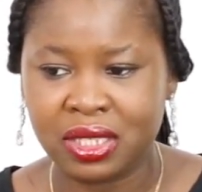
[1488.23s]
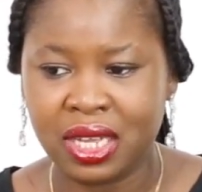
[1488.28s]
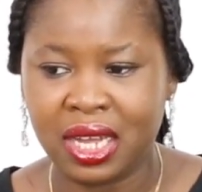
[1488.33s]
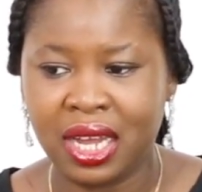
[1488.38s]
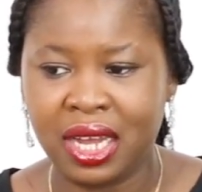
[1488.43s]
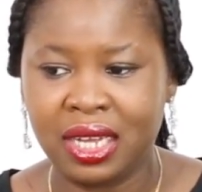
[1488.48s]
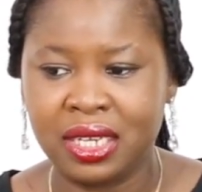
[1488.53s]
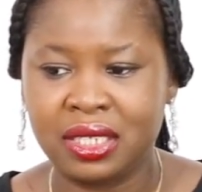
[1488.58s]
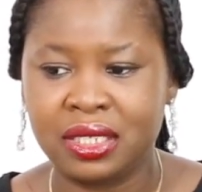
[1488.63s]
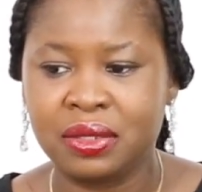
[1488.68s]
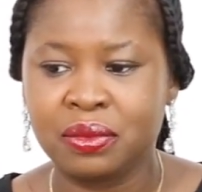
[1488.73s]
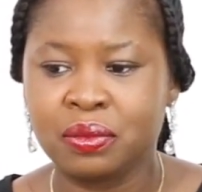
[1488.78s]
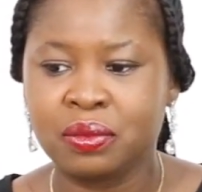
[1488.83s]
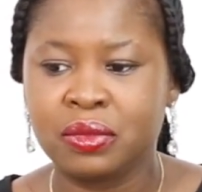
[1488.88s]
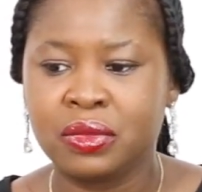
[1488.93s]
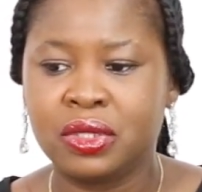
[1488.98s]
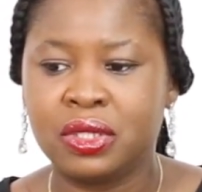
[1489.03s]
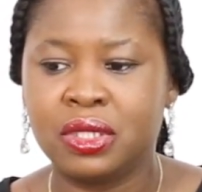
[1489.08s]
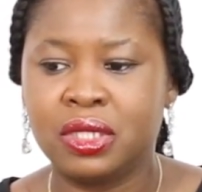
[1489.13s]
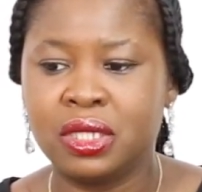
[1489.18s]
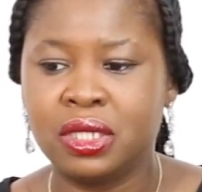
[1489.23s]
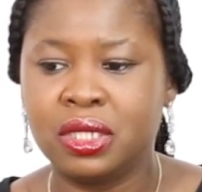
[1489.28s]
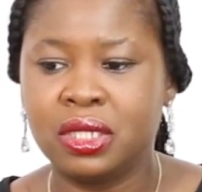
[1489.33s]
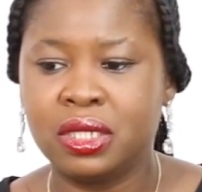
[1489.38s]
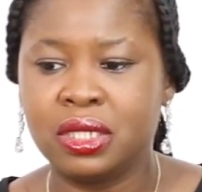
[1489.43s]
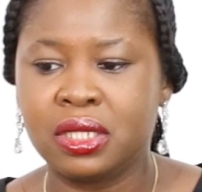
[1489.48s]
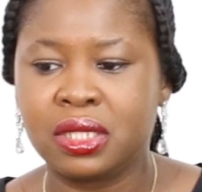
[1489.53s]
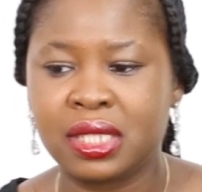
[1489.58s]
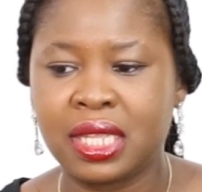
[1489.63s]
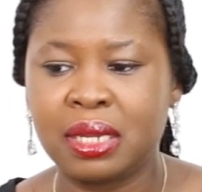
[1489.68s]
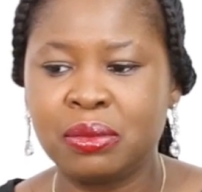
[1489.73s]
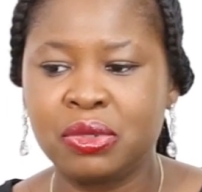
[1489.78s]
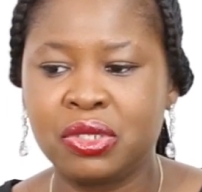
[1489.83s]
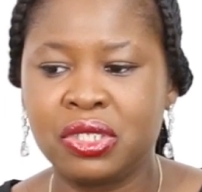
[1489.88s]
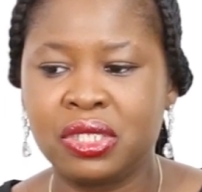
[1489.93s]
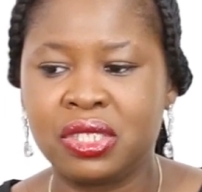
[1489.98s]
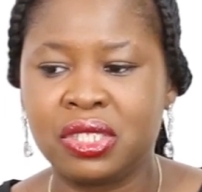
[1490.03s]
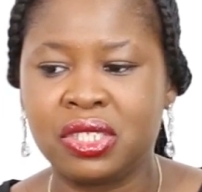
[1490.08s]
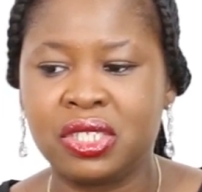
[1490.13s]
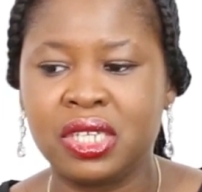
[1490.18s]
And the term
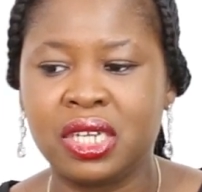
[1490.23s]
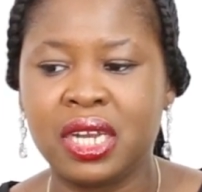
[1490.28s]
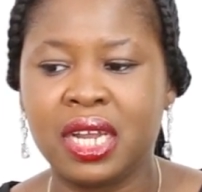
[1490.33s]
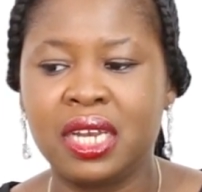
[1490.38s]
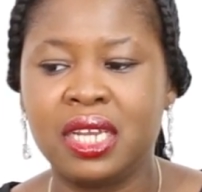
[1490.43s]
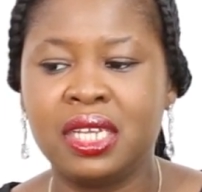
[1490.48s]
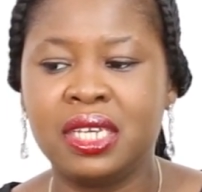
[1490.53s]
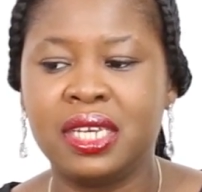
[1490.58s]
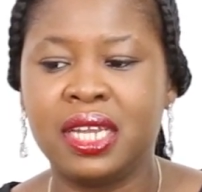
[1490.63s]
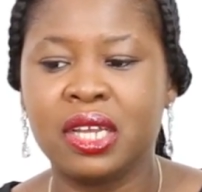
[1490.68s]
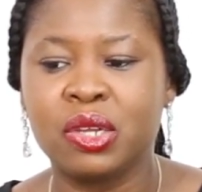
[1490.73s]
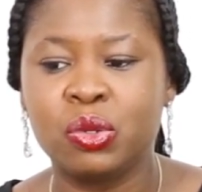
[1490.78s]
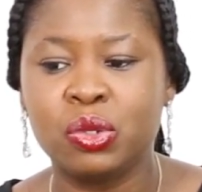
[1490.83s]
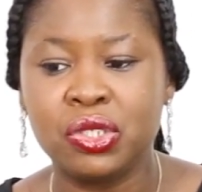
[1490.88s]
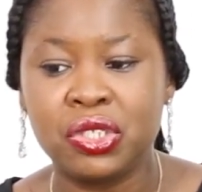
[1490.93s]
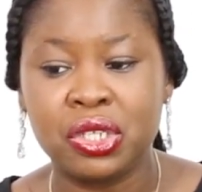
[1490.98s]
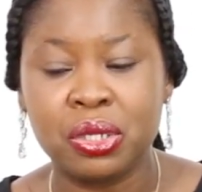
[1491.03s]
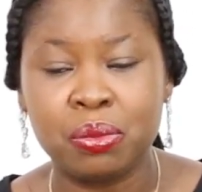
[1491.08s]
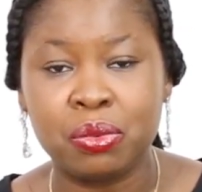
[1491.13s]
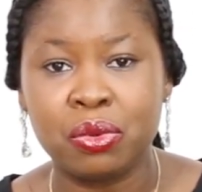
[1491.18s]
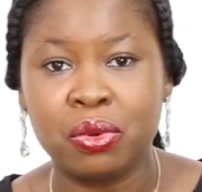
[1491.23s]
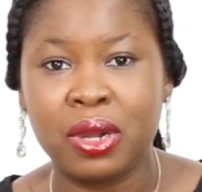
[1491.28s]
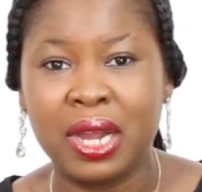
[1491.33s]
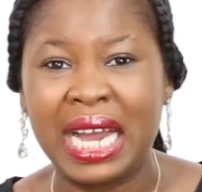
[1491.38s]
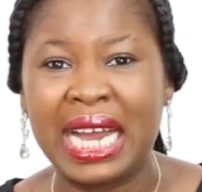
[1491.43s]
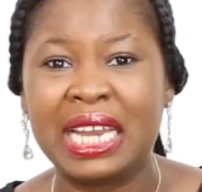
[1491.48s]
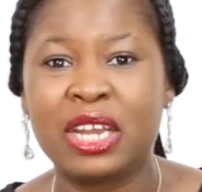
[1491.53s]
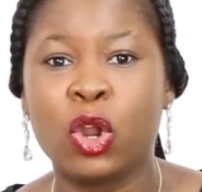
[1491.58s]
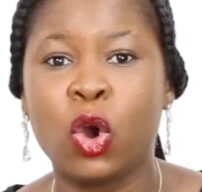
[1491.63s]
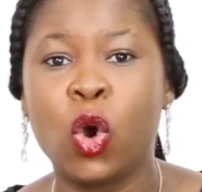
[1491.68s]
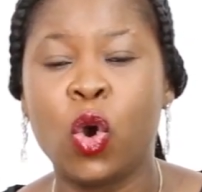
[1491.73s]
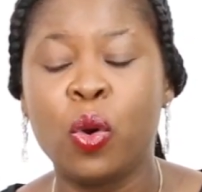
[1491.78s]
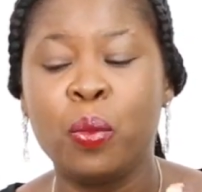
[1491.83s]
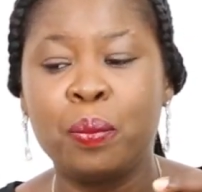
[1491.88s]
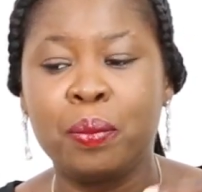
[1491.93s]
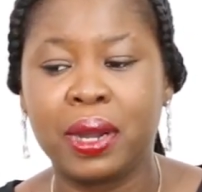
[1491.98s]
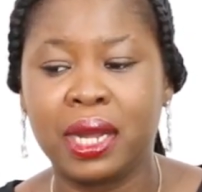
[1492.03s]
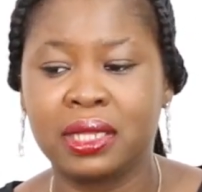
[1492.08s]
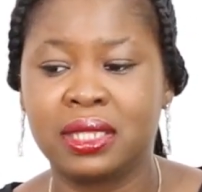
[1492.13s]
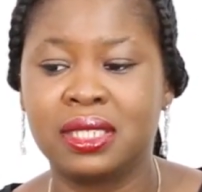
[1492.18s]
sheet is generally negotiable, and all
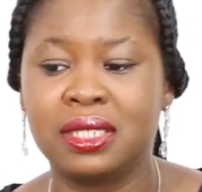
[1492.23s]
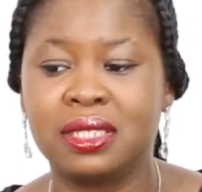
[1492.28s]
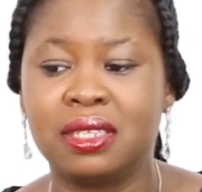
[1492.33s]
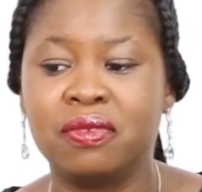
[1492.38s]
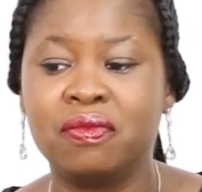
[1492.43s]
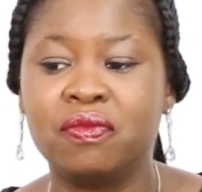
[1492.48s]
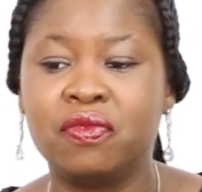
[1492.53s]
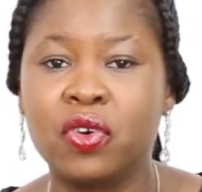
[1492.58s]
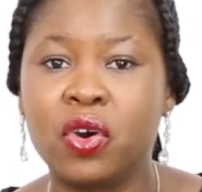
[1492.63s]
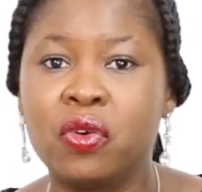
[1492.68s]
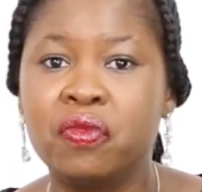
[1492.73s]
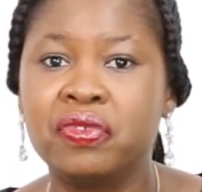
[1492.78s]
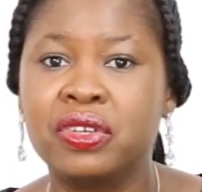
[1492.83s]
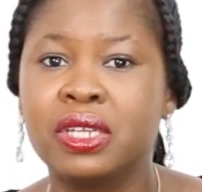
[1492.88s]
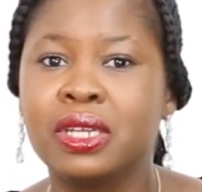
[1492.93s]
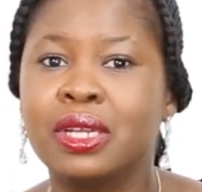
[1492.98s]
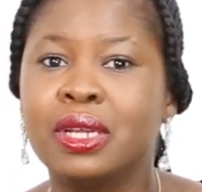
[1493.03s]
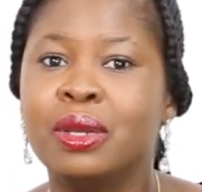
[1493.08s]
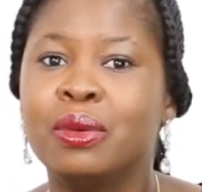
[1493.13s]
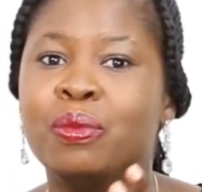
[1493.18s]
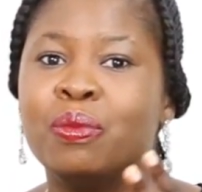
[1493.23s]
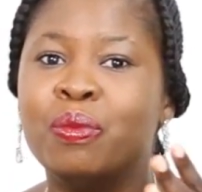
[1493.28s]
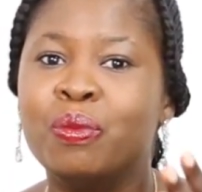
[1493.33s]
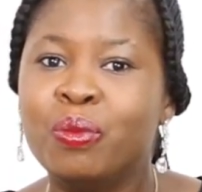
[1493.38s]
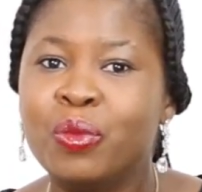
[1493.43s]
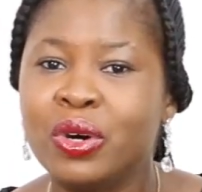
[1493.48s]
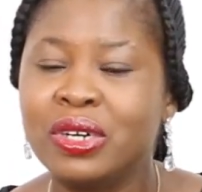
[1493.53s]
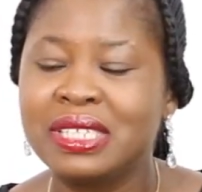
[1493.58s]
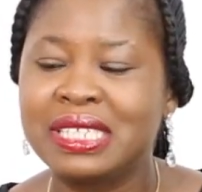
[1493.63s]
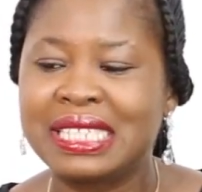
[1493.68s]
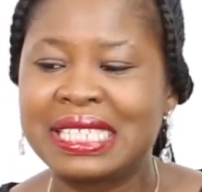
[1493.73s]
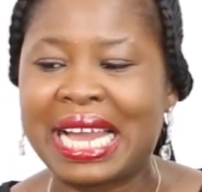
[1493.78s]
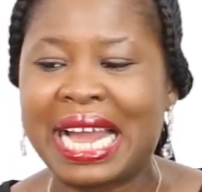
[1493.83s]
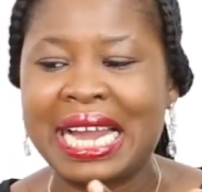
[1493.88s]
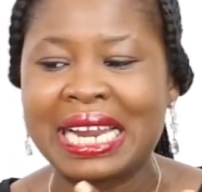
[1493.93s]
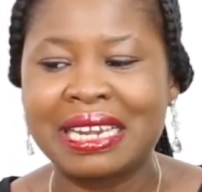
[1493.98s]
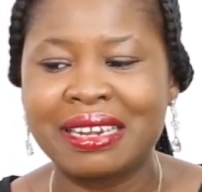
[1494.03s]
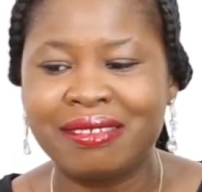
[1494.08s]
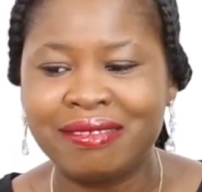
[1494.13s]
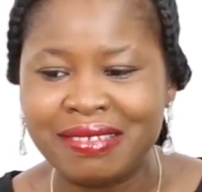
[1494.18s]
parties involved must
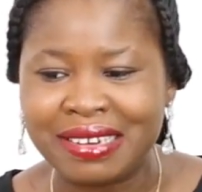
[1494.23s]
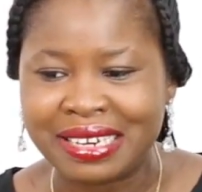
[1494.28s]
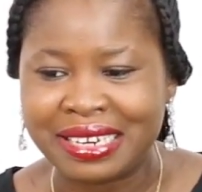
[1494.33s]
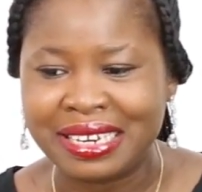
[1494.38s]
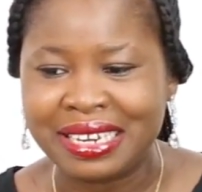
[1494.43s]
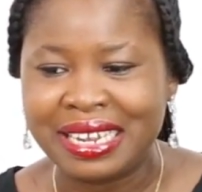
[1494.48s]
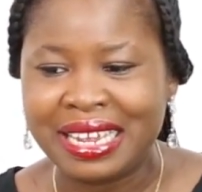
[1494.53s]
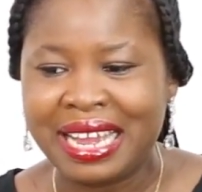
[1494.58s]
agree,